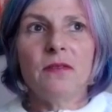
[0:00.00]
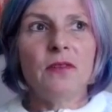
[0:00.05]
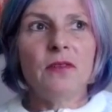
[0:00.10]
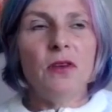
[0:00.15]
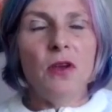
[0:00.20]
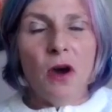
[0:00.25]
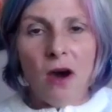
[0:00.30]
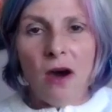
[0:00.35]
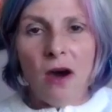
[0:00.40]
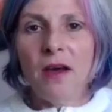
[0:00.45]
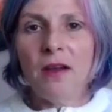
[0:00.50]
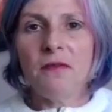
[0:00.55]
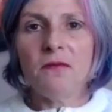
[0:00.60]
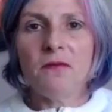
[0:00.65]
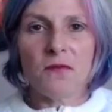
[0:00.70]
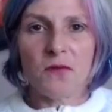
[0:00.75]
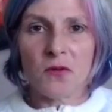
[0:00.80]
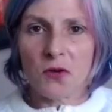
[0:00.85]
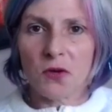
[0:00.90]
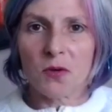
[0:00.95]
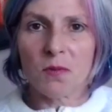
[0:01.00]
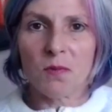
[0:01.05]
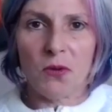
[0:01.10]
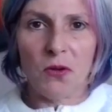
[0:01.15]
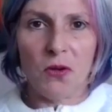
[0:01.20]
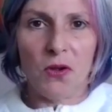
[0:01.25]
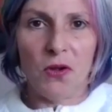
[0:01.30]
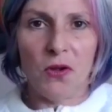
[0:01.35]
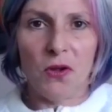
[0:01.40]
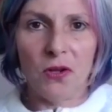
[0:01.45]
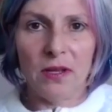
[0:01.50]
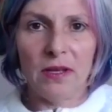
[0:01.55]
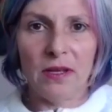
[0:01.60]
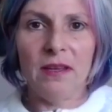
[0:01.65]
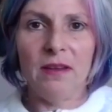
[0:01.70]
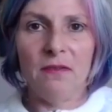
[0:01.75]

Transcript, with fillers: nonverbal